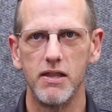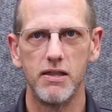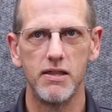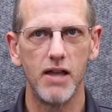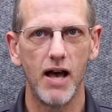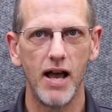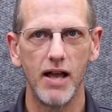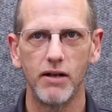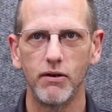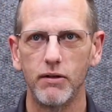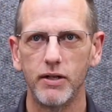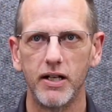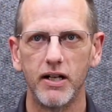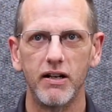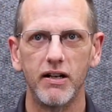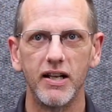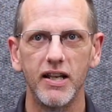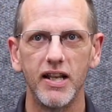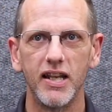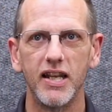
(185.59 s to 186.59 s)
I don't hear
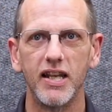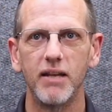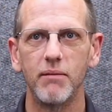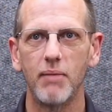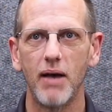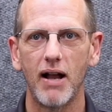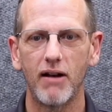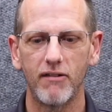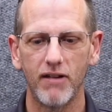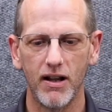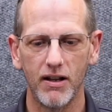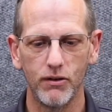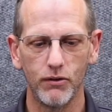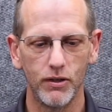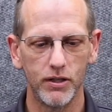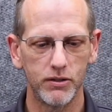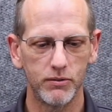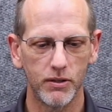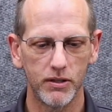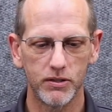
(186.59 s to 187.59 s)
any background
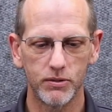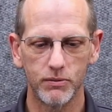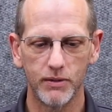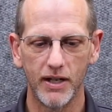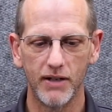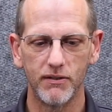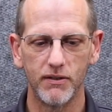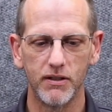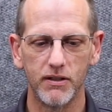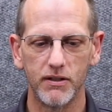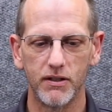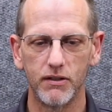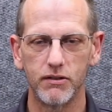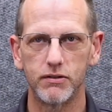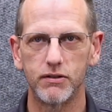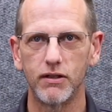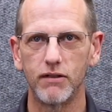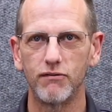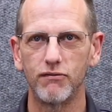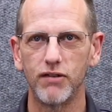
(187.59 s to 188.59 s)
noise whatsoever. There's
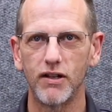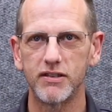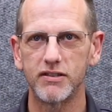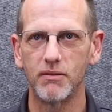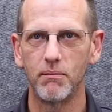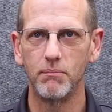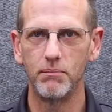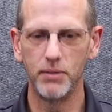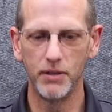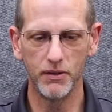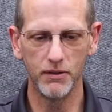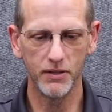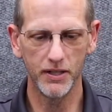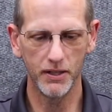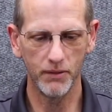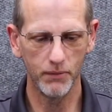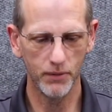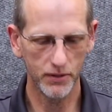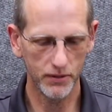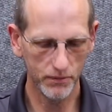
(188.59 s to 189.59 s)
good flexibility
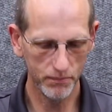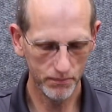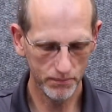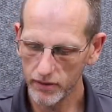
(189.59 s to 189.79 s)
with them.